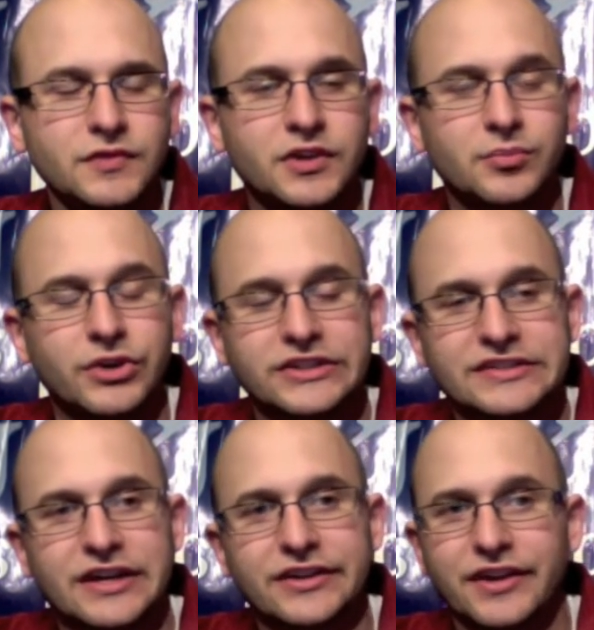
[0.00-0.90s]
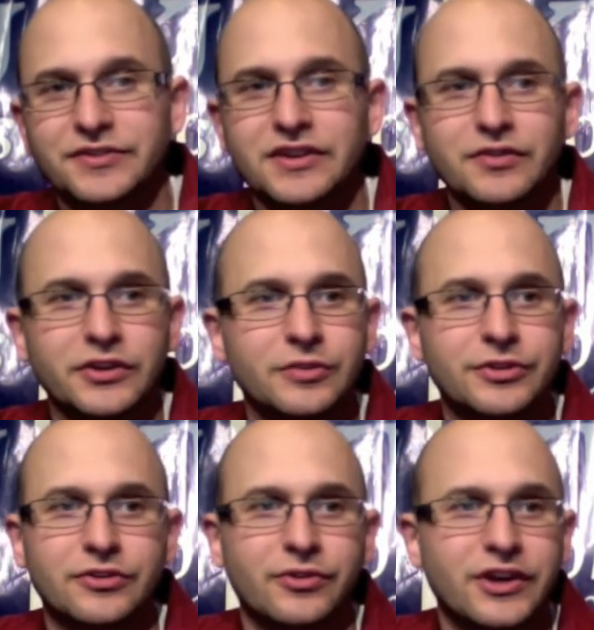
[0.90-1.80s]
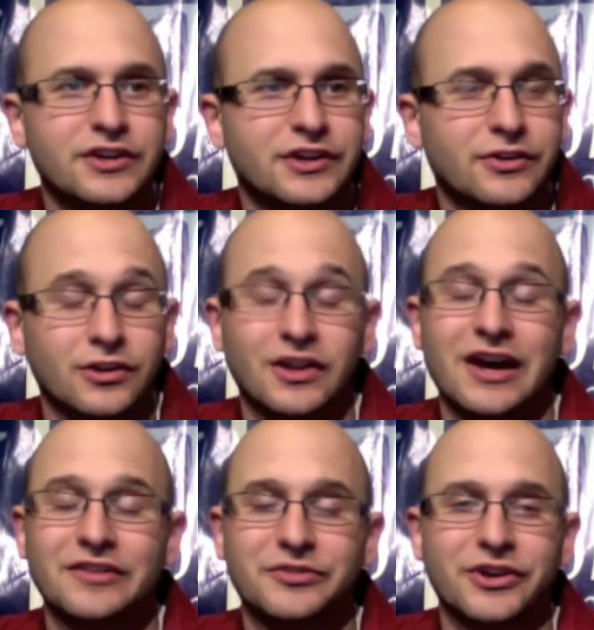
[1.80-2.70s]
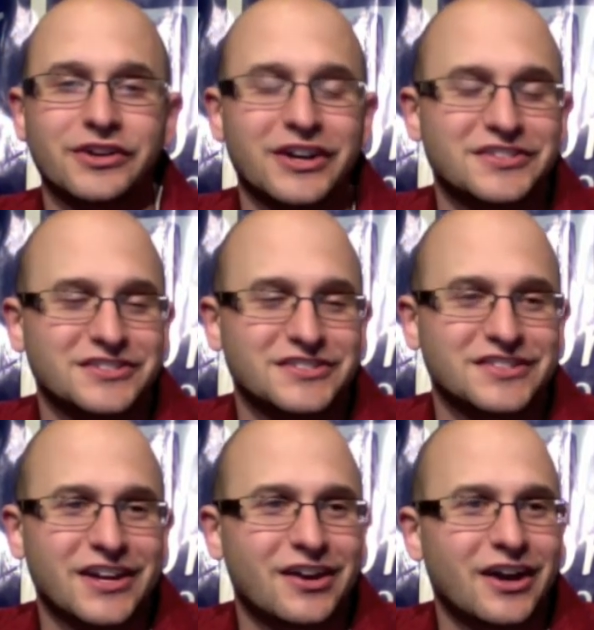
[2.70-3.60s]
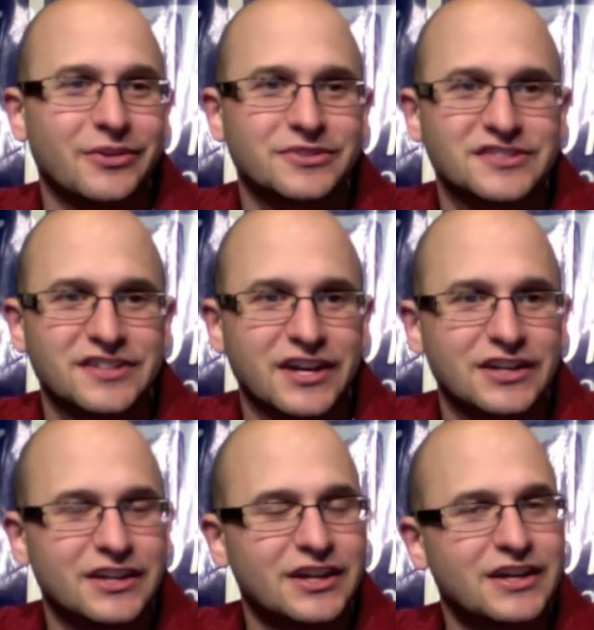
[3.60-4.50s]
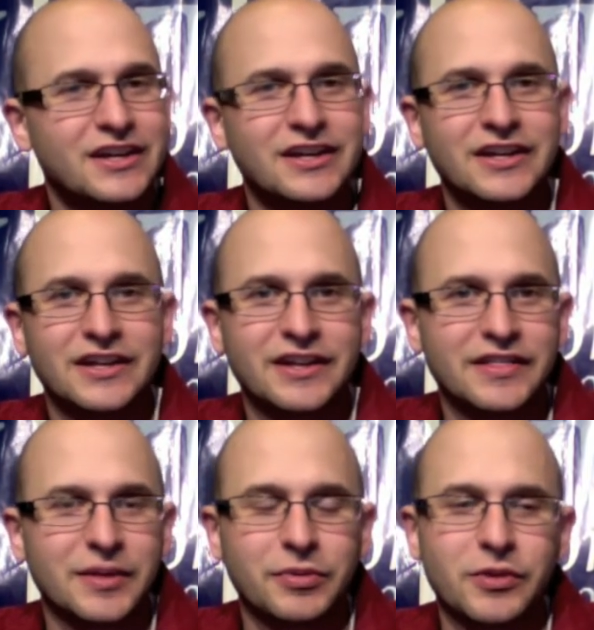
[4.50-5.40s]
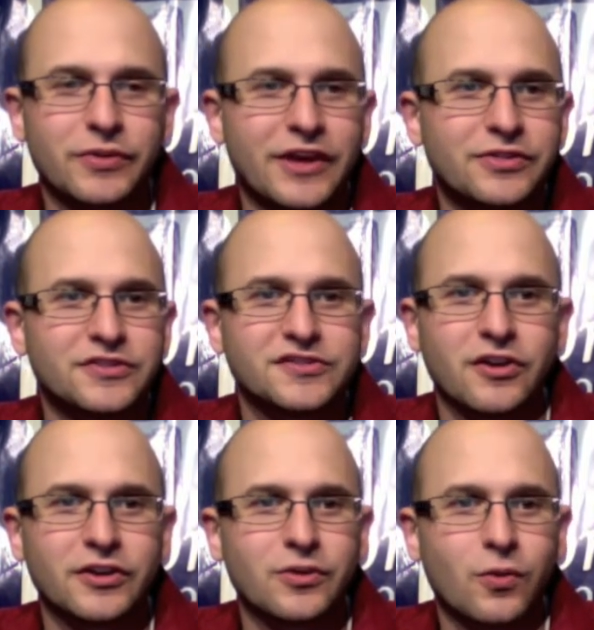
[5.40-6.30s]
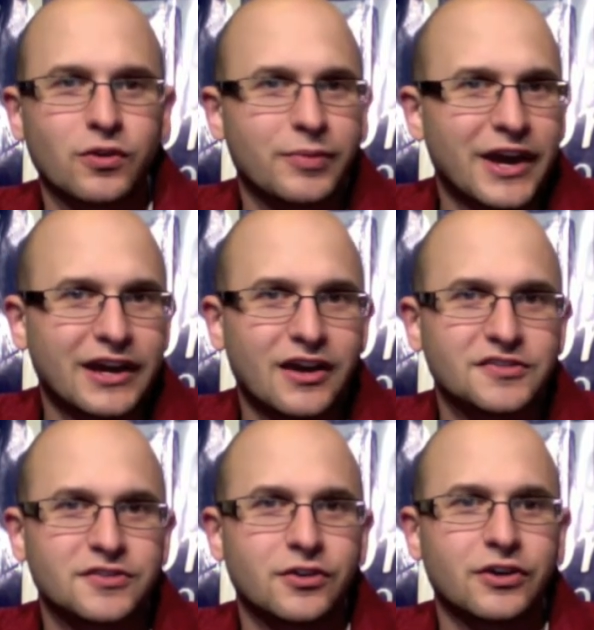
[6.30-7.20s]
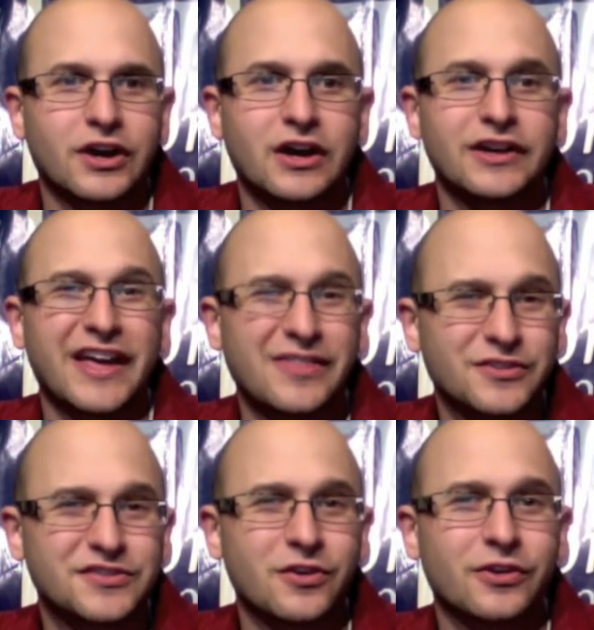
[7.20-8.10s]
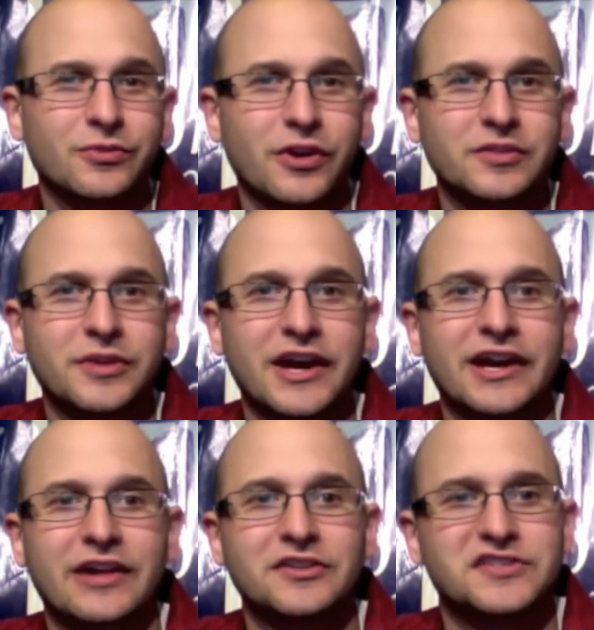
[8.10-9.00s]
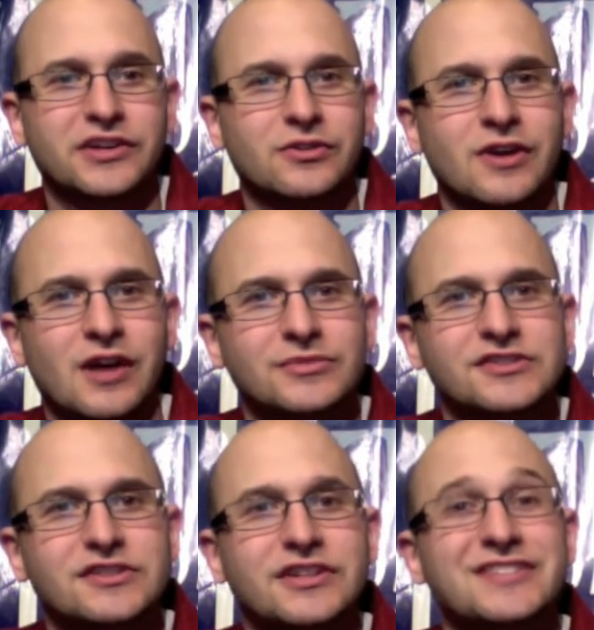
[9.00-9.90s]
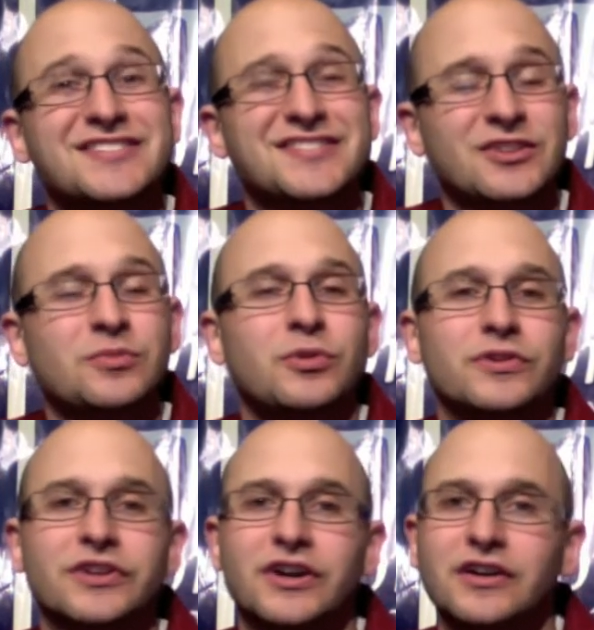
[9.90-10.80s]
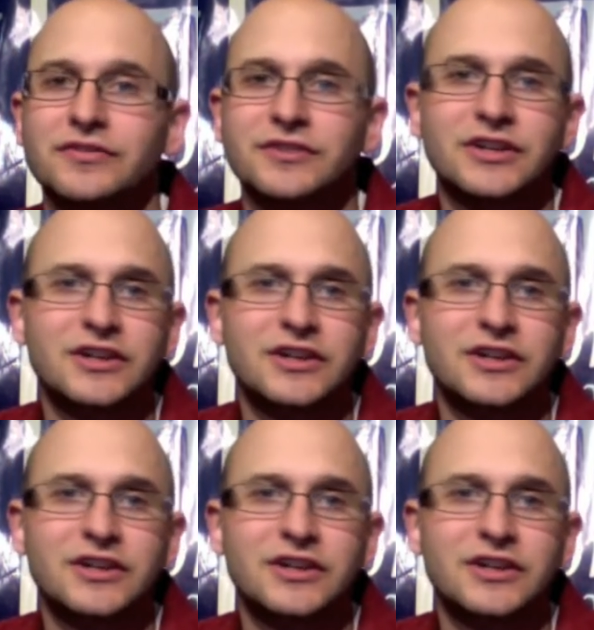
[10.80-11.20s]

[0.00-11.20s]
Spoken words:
But you have to give a little bit of credit here, a lot of credit, I should say, to Iowa State. They played without their starting quarterback, Austin Arnaud, and their starting running back, Alexander Robinson, and still pulled it off.